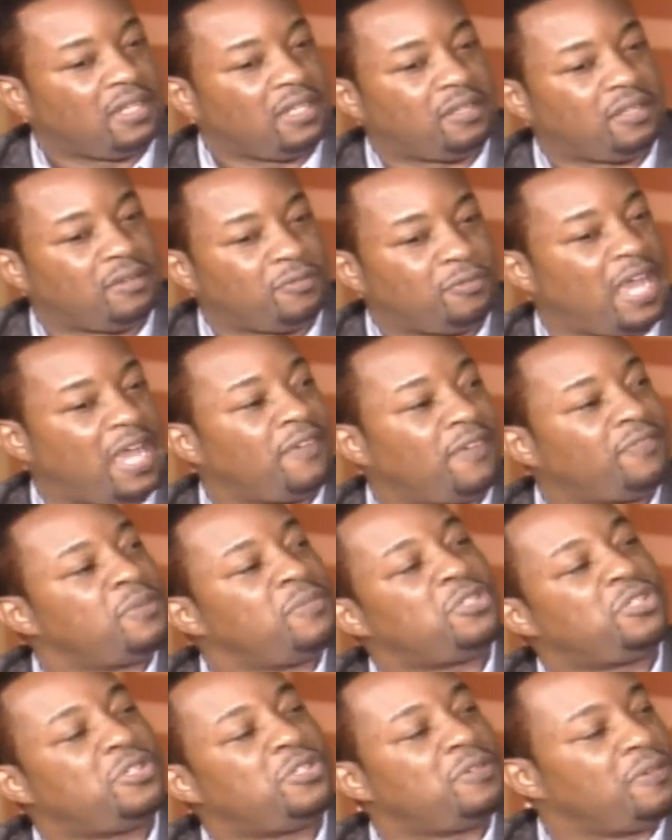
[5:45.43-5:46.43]
gift we have to
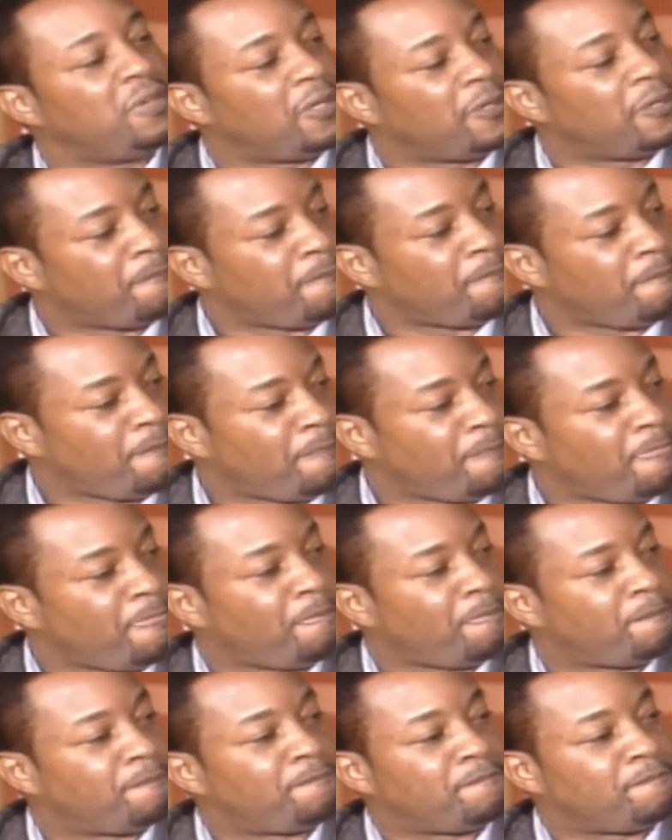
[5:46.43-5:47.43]
mature right
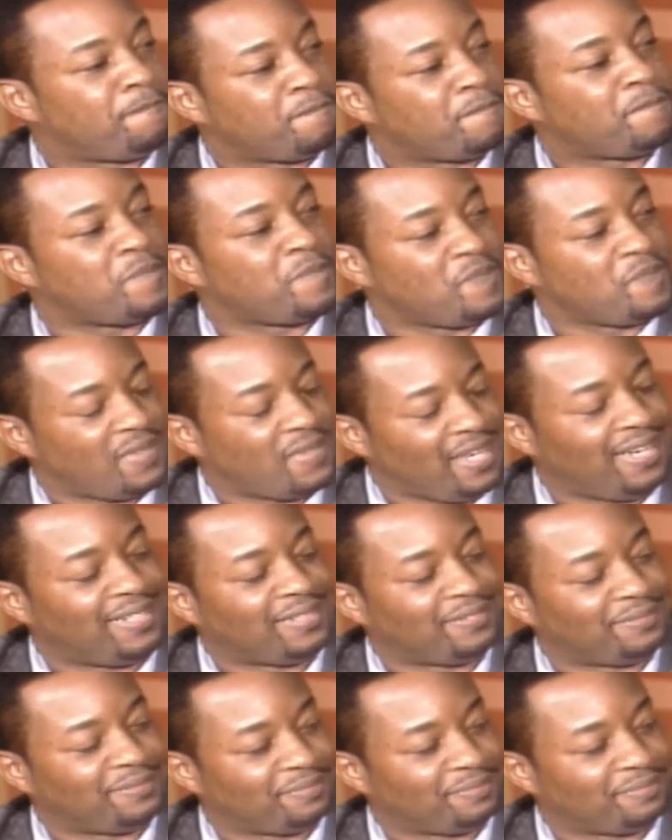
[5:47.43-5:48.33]
that's true yeah